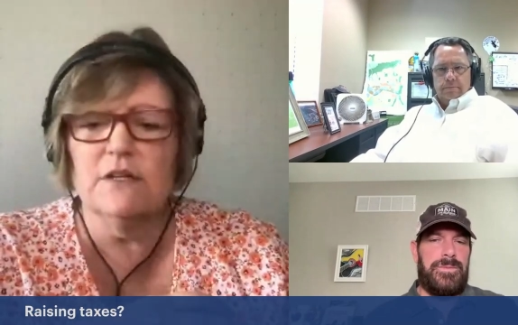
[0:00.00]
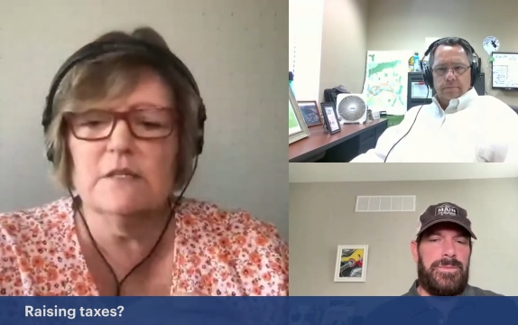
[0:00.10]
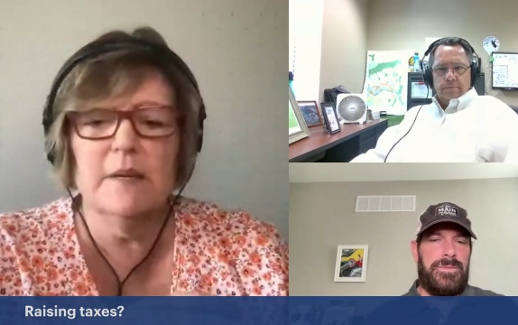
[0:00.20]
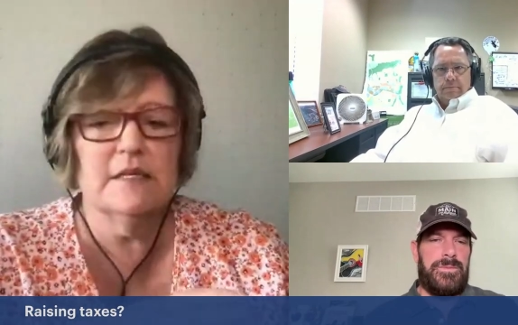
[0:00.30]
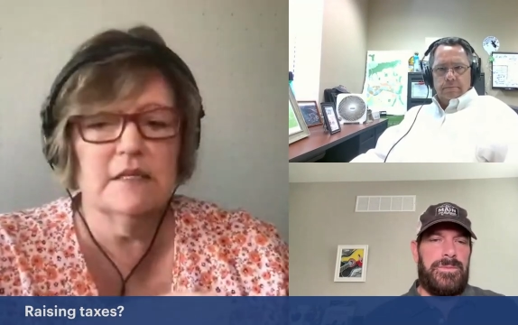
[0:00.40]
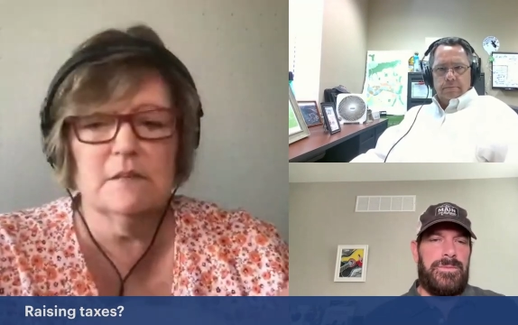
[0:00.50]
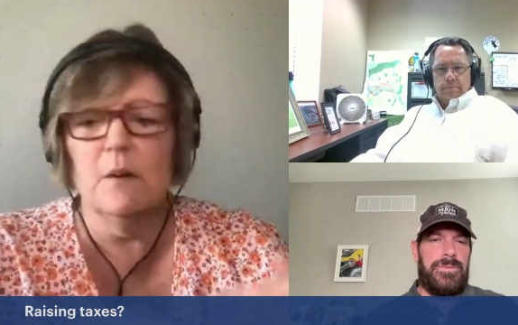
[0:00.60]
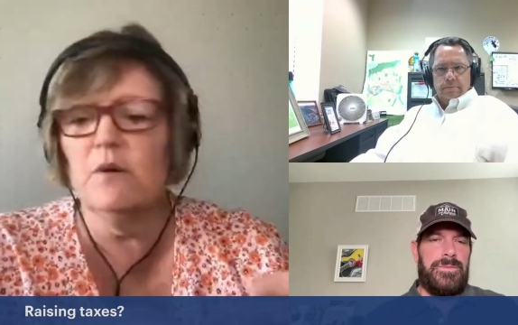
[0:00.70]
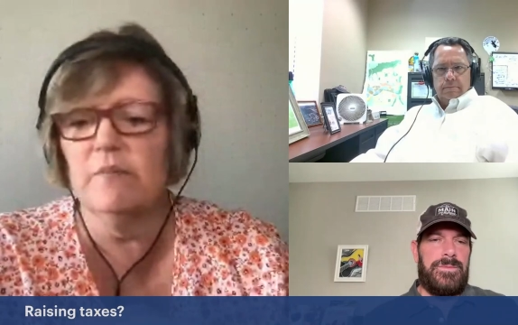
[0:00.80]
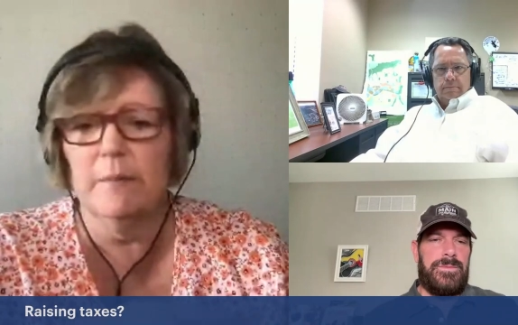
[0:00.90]
Speaker 1: expenses,
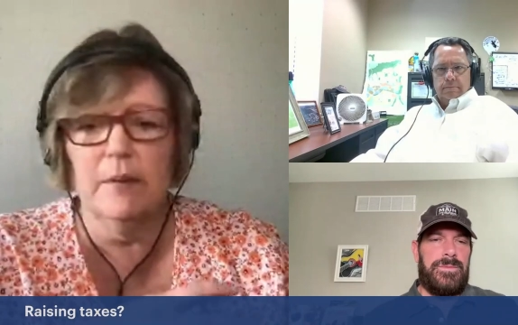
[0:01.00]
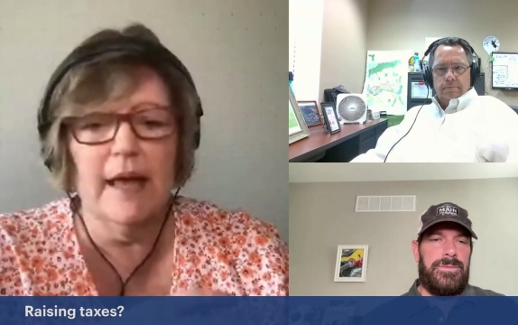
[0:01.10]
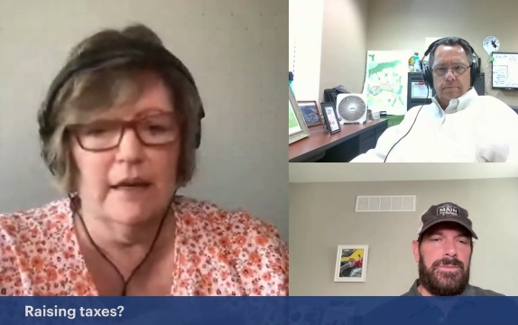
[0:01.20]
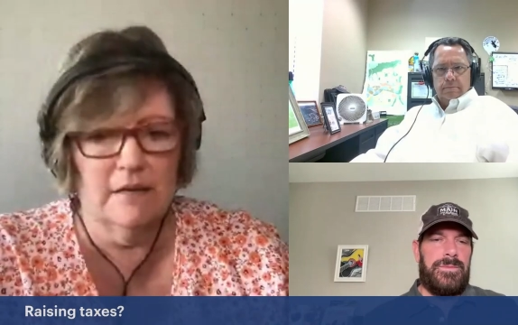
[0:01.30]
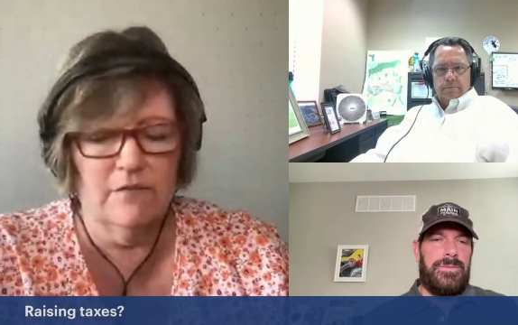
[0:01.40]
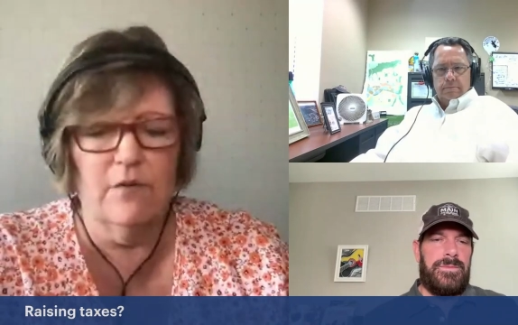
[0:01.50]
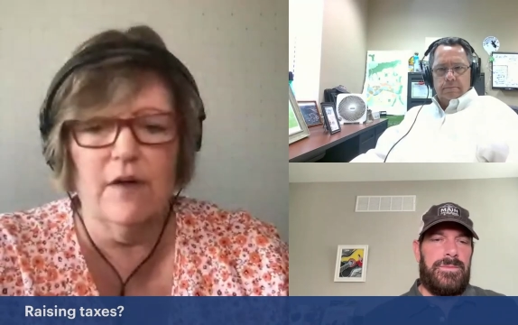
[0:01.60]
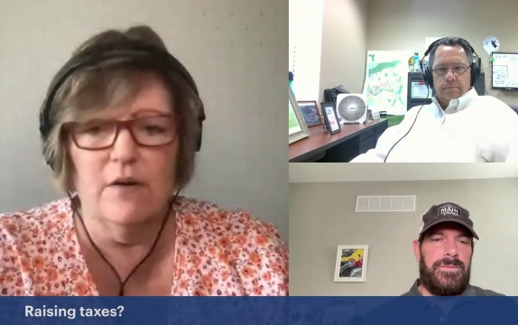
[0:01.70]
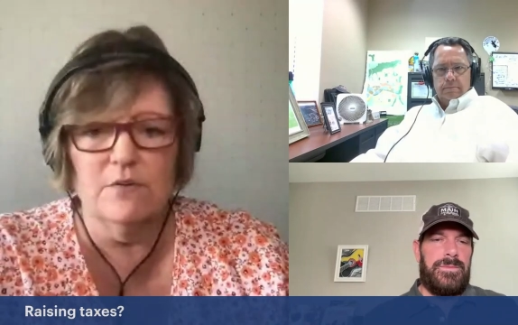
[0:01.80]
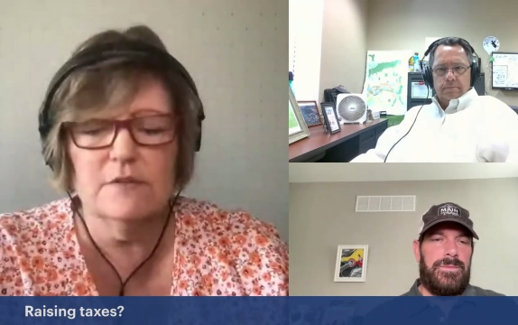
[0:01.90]
but we've been planning for
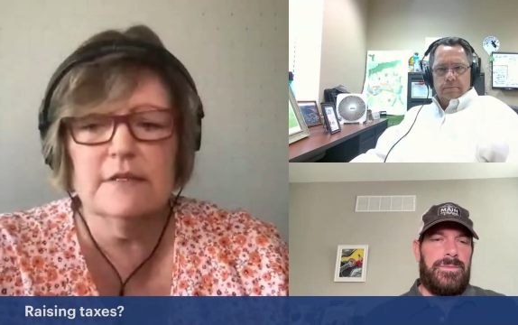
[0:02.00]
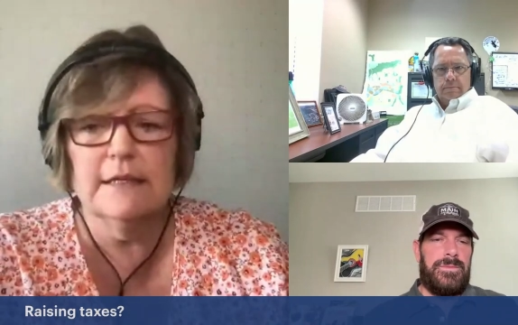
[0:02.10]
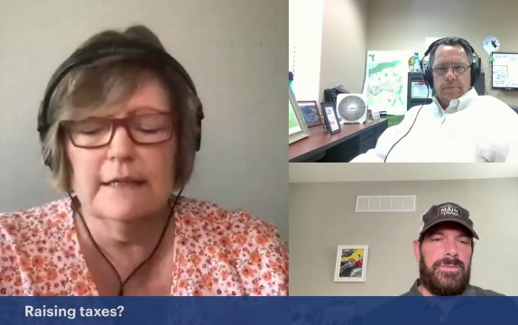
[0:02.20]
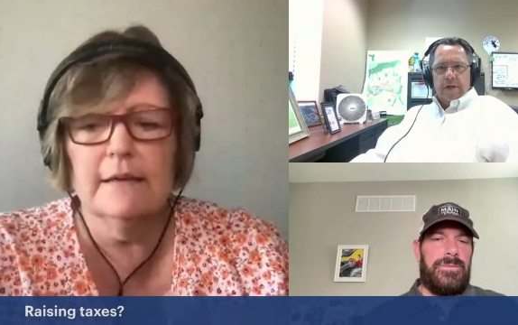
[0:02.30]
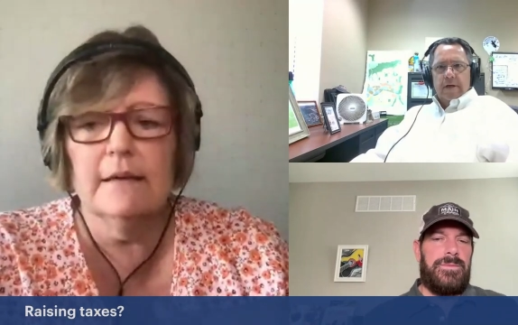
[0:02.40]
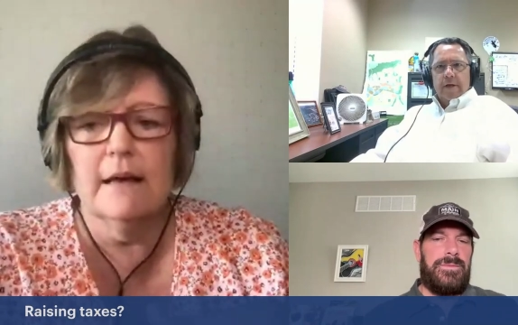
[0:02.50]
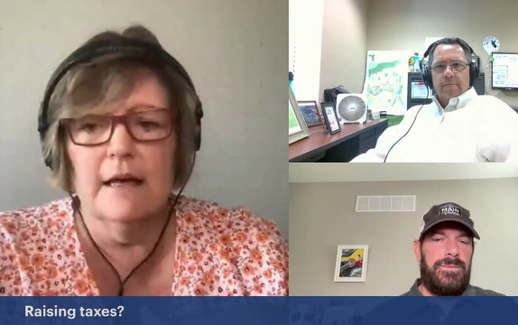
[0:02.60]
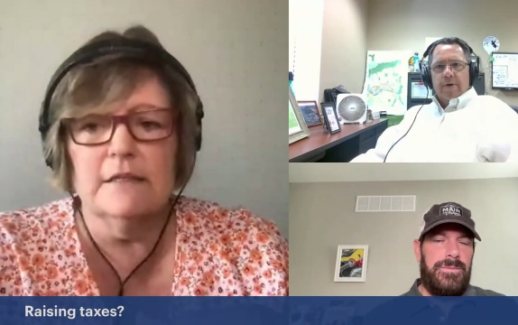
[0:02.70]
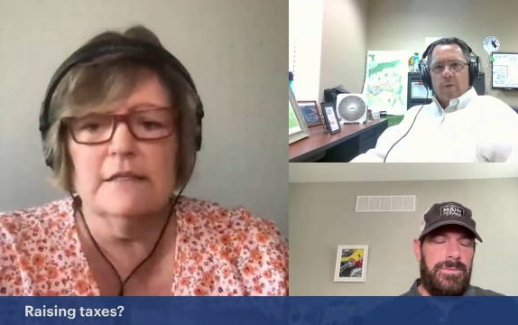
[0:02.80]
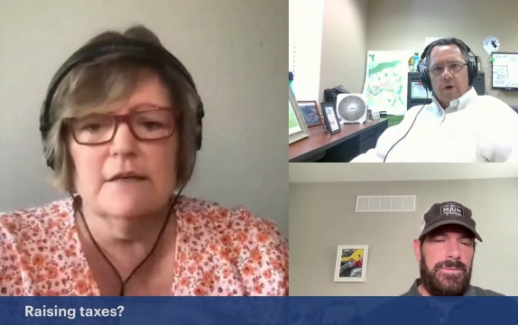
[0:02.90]
those.
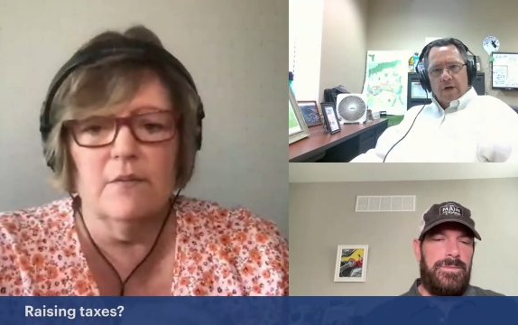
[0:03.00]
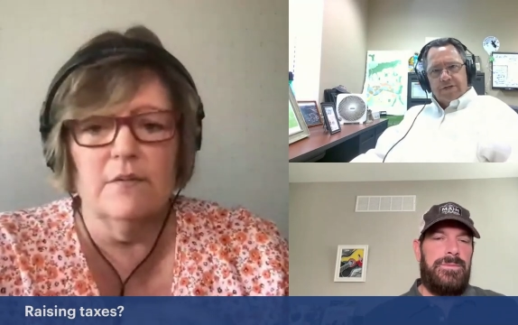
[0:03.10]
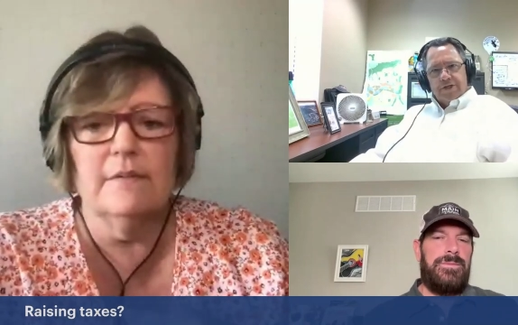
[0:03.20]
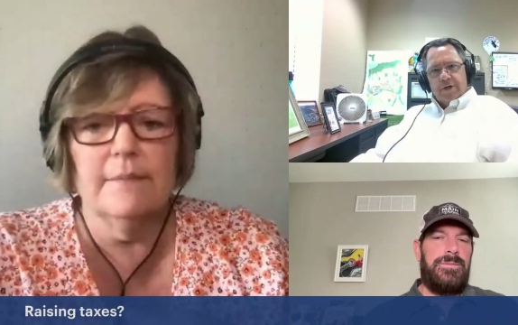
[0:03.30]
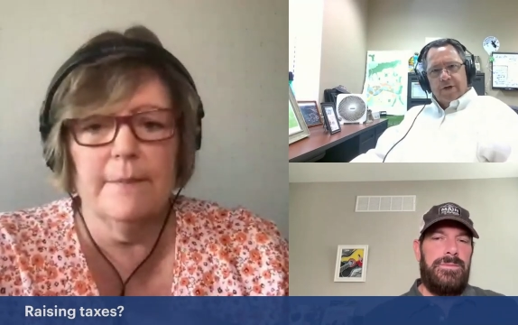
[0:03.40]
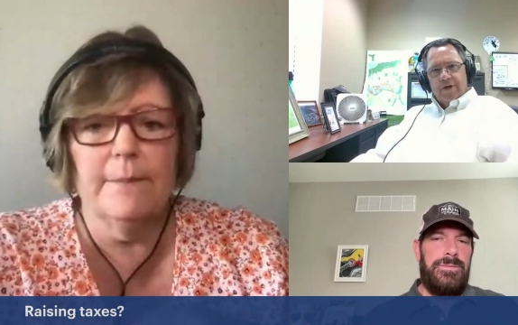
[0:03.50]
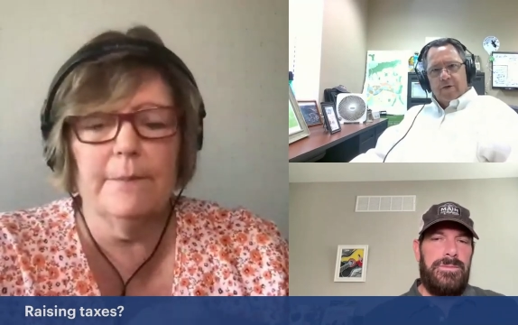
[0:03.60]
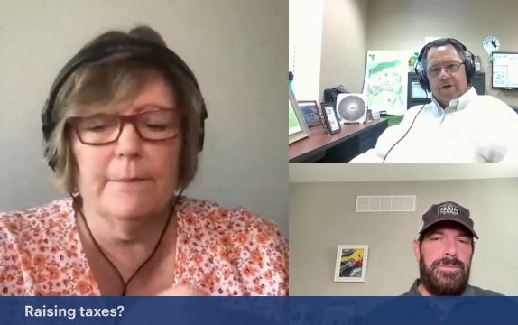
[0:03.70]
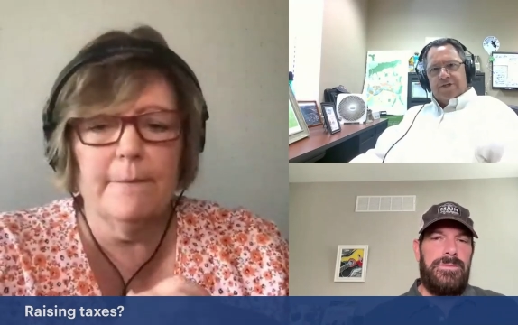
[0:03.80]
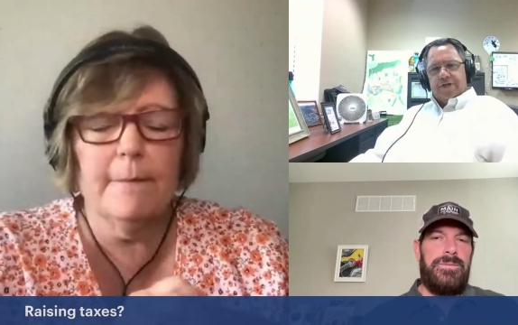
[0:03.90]
Speaker 2: And but we're so, also
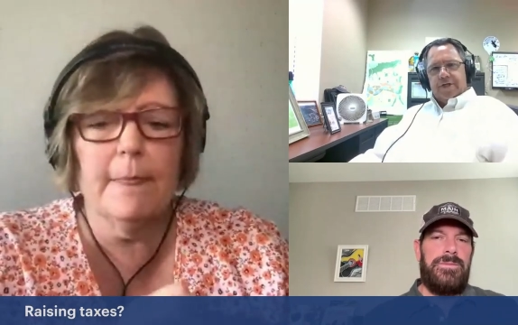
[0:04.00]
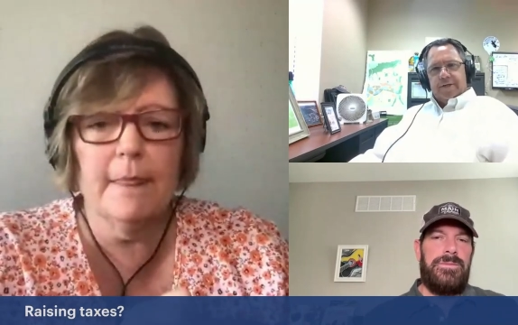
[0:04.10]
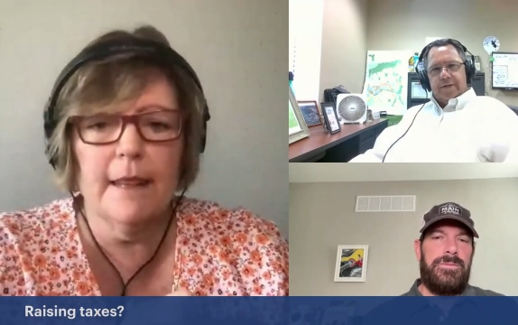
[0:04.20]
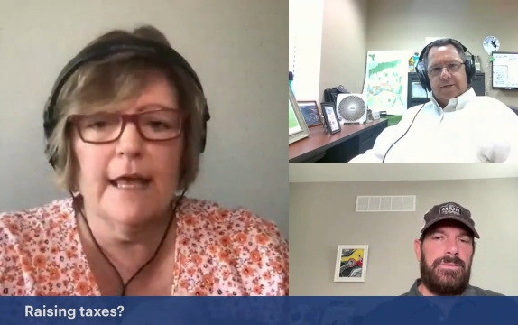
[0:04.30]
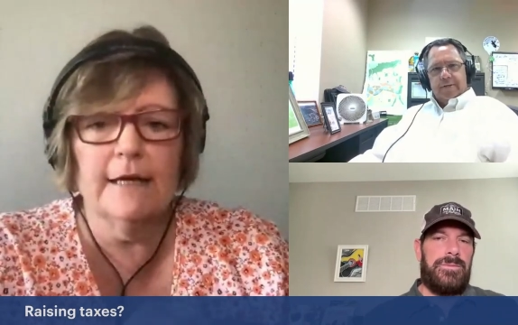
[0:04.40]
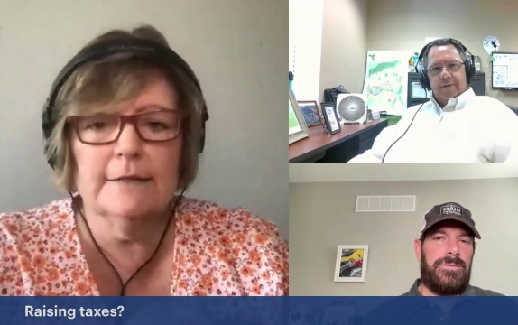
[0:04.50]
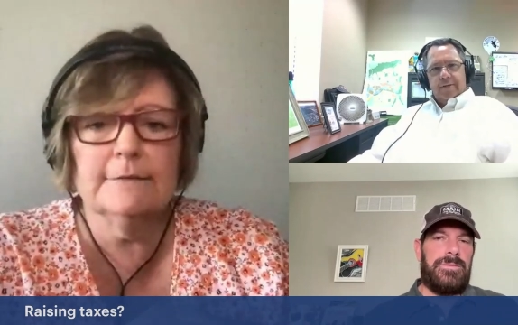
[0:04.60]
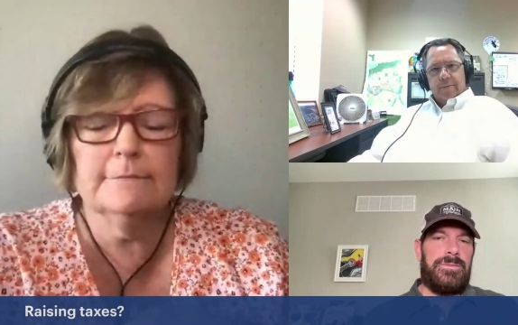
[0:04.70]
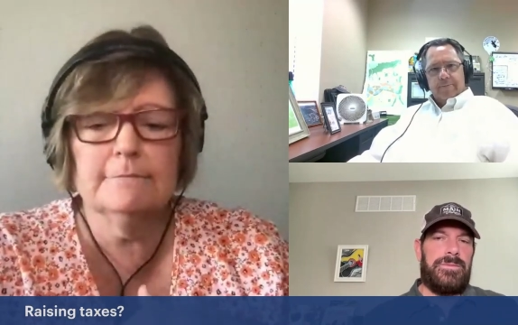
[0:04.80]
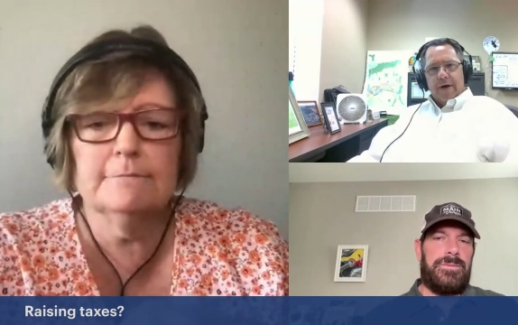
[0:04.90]
increasing
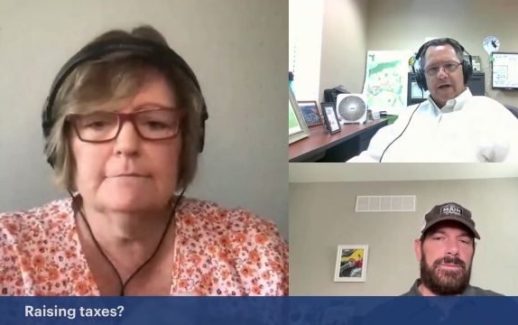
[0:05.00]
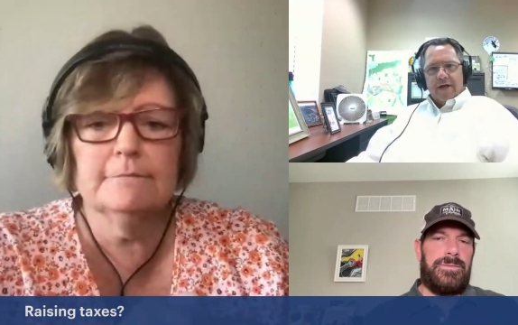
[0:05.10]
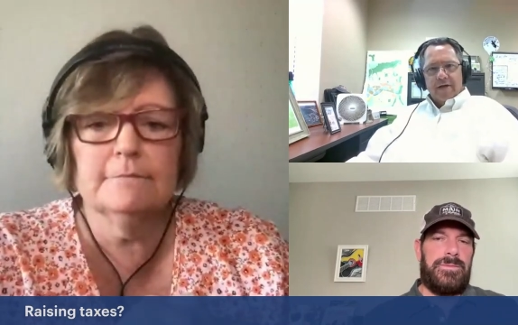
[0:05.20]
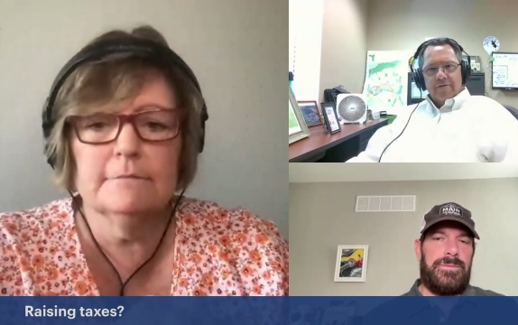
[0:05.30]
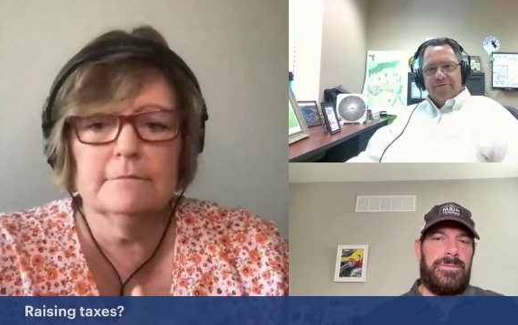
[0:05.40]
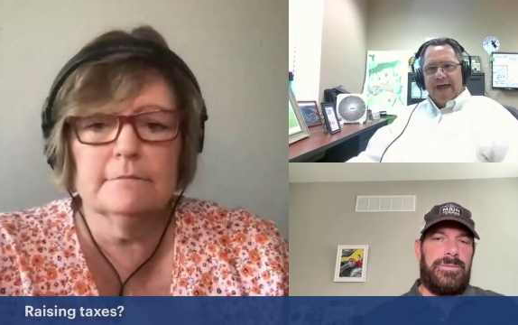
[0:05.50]
the bucket of